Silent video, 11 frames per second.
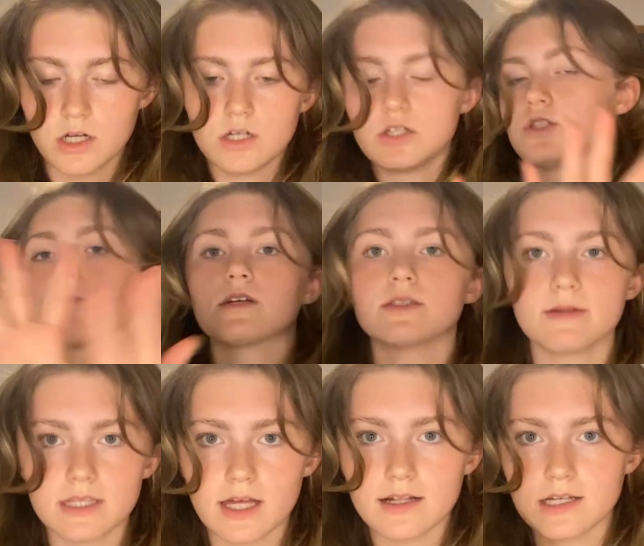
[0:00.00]
just wanted to make
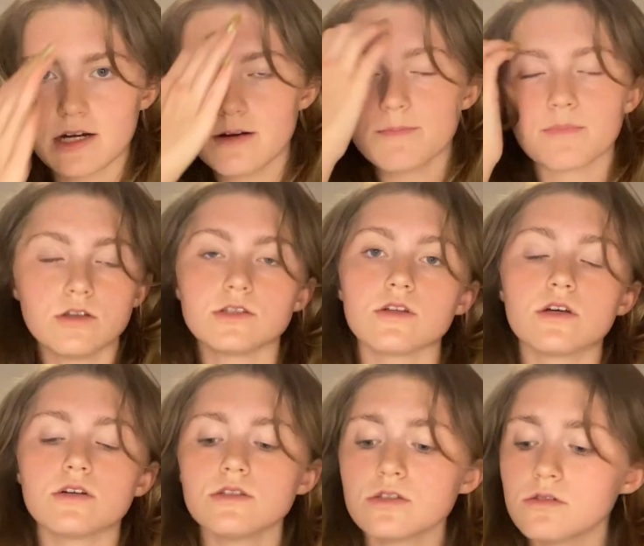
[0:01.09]
that clear. Also, there
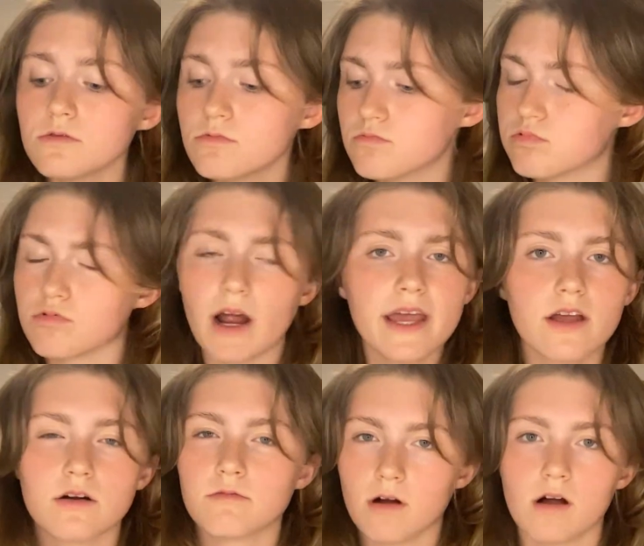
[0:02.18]
is no right
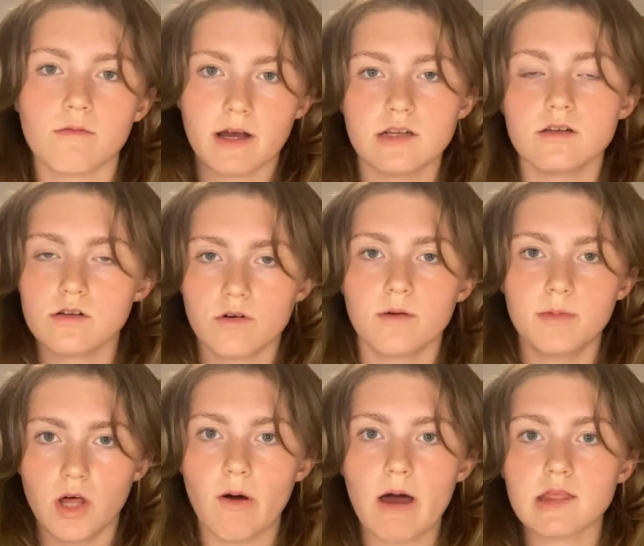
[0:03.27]
or wrong way to do a
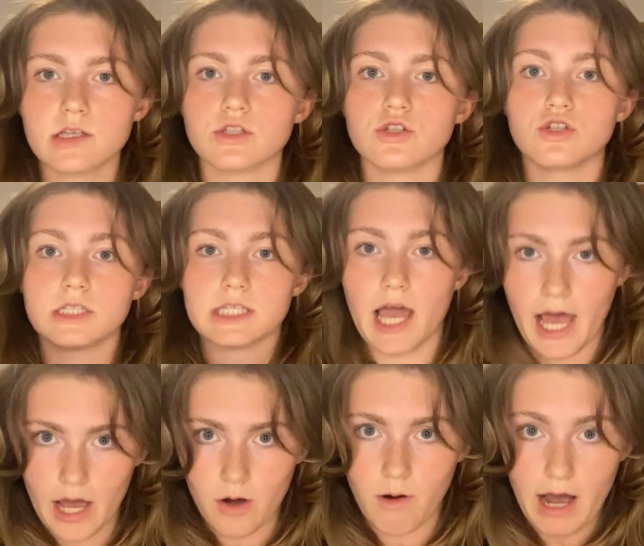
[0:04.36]
blowout. This is just
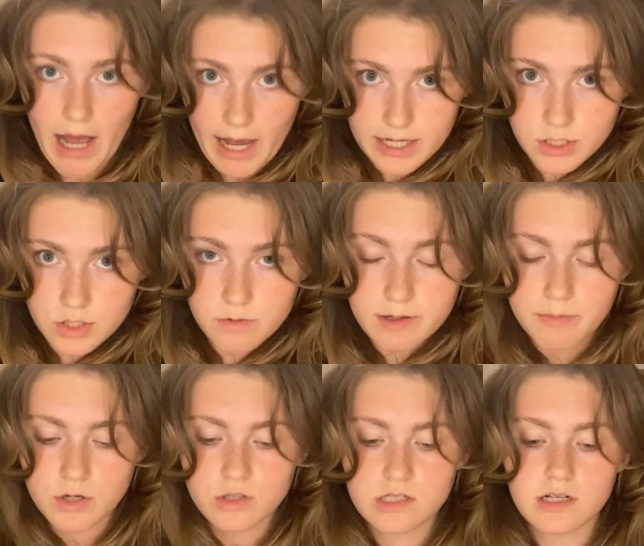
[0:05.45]
how I do it
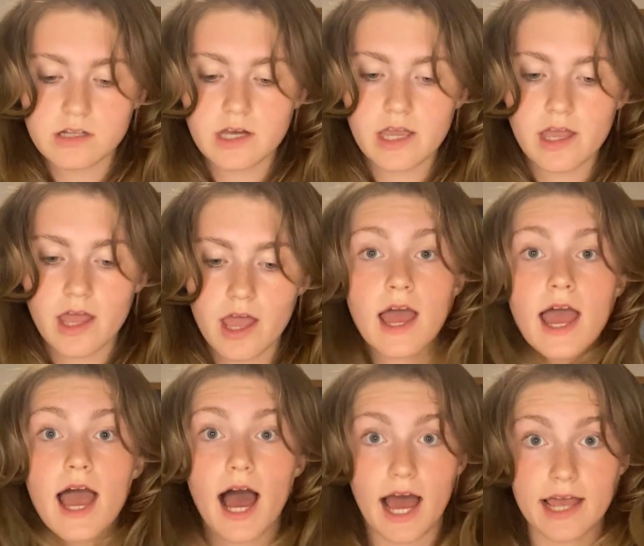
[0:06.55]
personally.
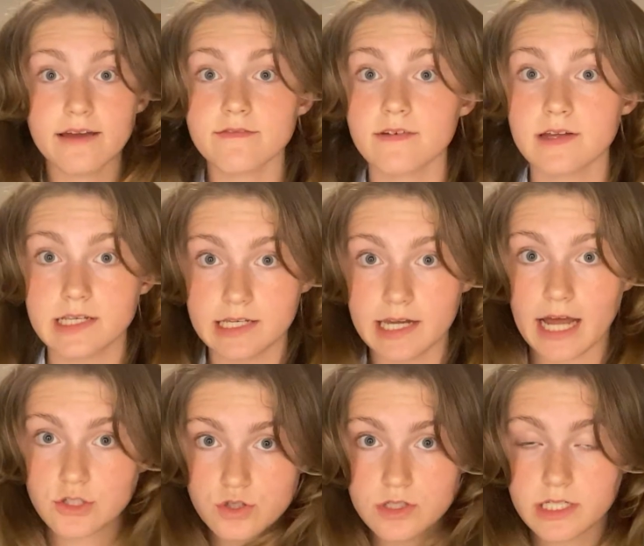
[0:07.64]
I have
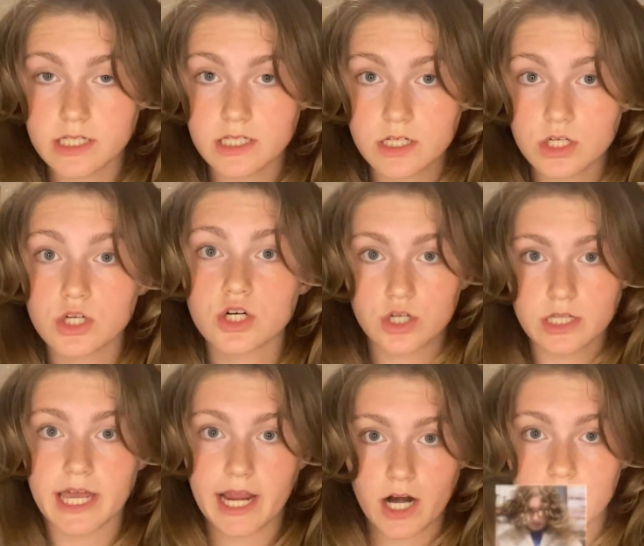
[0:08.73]
naturally curly
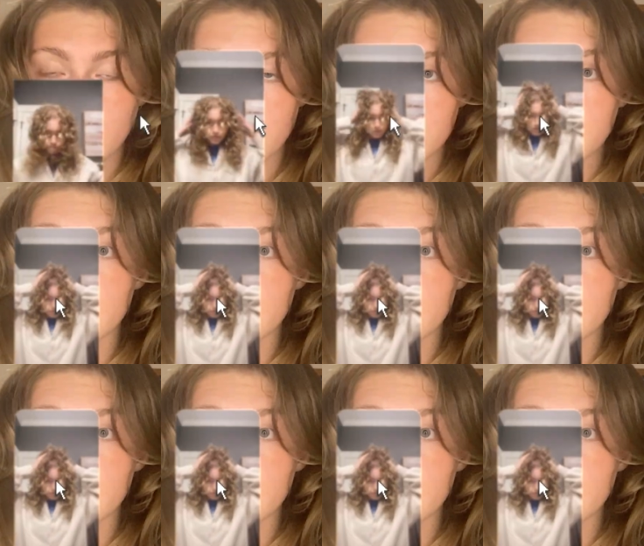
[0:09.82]
hair. Like